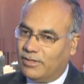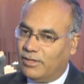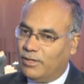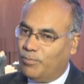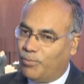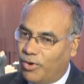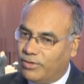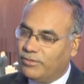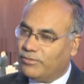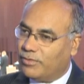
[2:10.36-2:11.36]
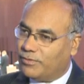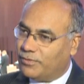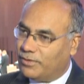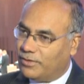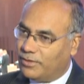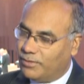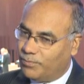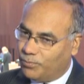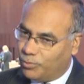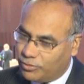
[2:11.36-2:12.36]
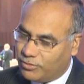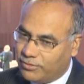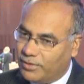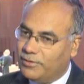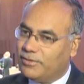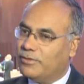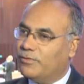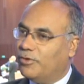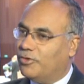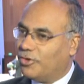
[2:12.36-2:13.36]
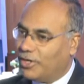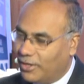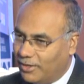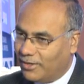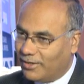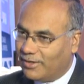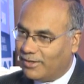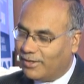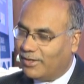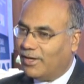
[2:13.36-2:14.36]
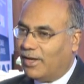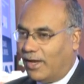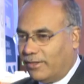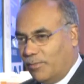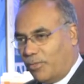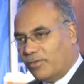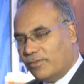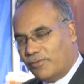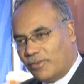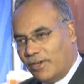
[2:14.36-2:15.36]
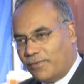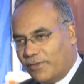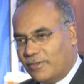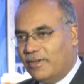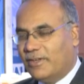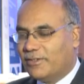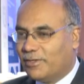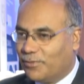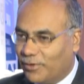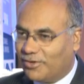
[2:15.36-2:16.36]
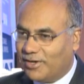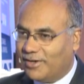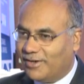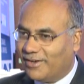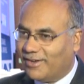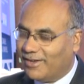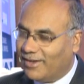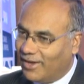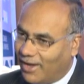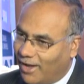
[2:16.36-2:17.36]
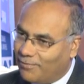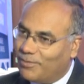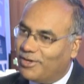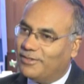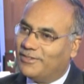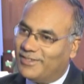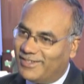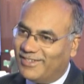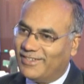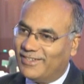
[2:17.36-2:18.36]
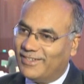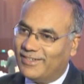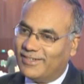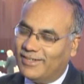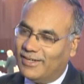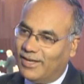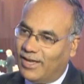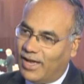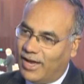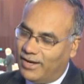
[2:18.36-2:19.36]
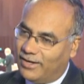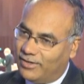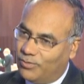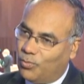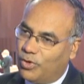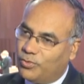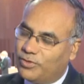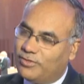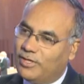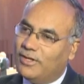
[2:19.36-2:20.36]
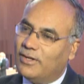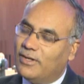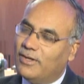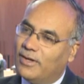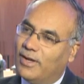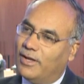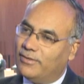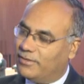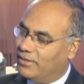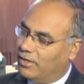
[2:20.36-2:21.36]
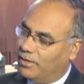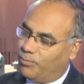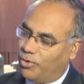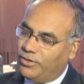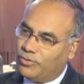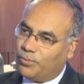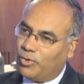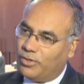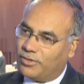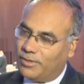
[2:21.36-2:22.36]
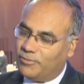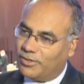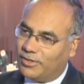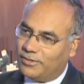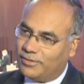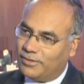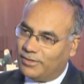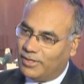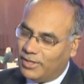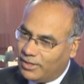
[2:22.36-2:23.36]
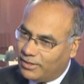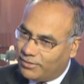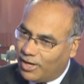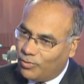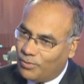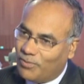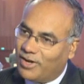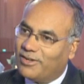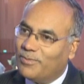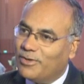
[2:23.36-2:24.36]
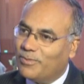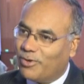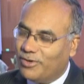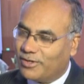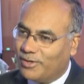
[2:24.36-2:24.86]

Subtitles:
the importance of postal services for trade and the importance of trade facilitation for trade have merged. And what was seen earlier as a point-to-point communication is now a multiple-point